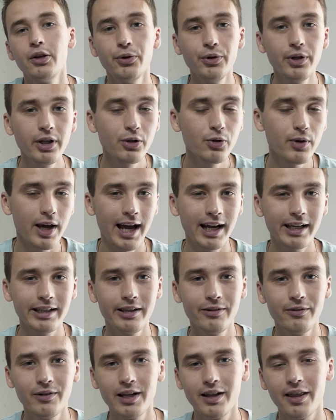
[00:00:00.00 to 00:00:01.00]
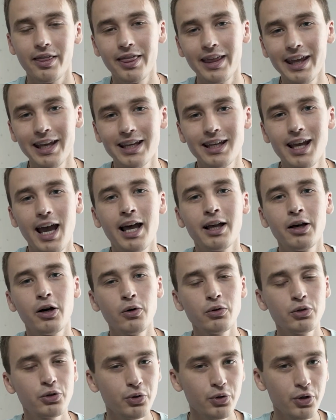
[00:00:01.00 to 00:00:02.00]
You need to actively think and
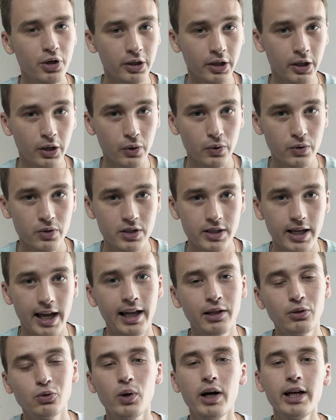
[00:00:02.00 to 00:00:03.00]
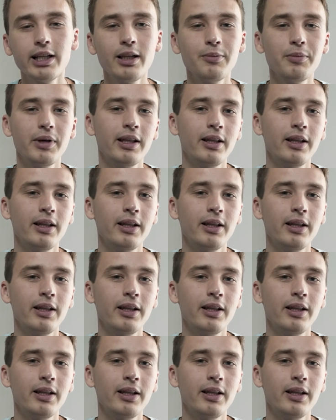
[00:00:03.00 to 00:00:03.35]
go through your notes and write them